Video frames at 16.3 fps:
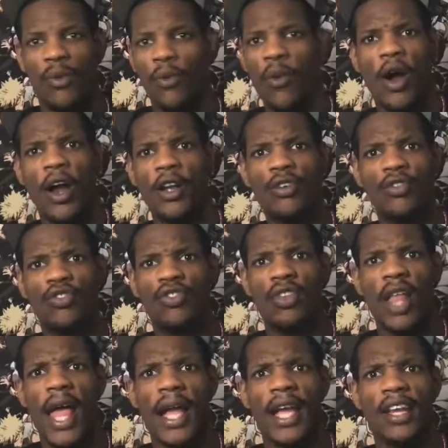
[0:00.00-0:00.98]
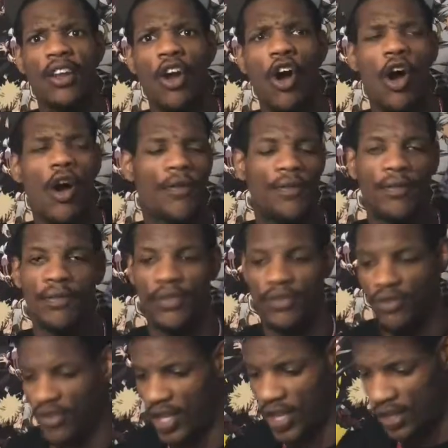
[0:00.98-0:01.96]
why are you slacking off? And
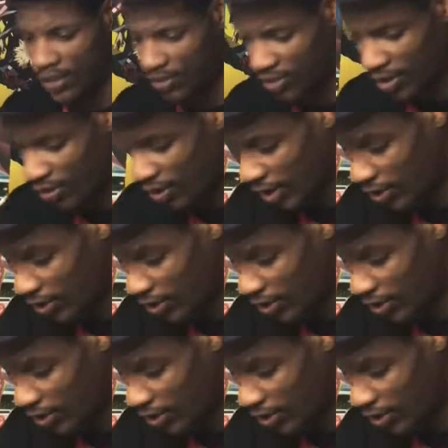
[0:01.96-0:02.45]
Tien's son's